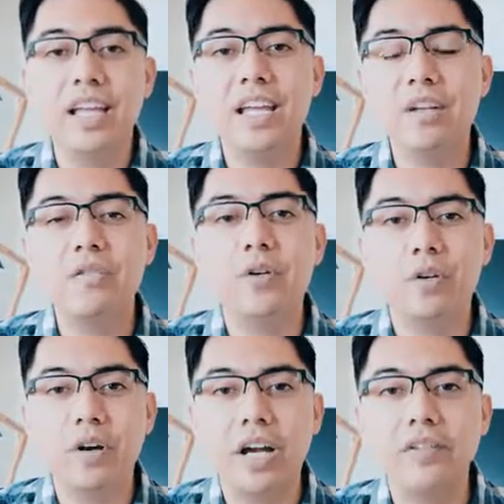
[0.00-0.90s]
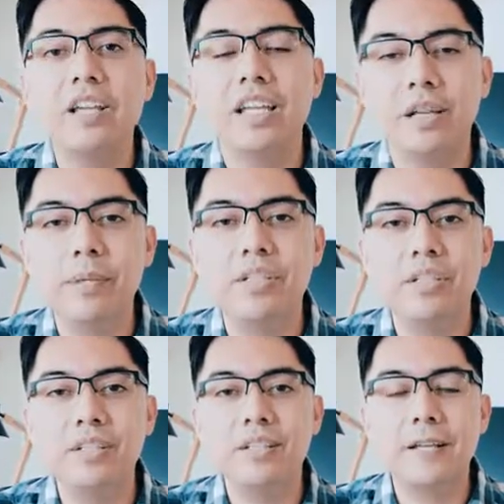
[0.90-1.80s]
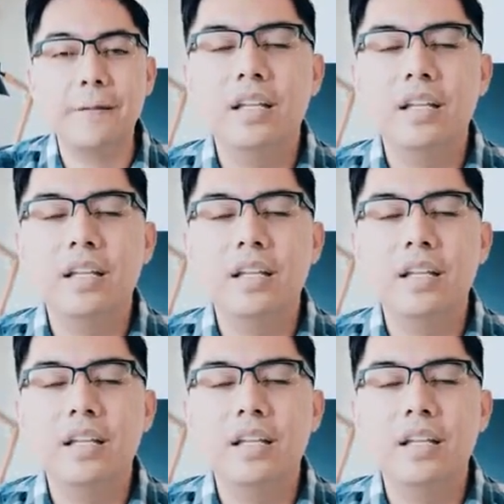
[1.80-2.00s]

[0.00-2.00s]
infograph images.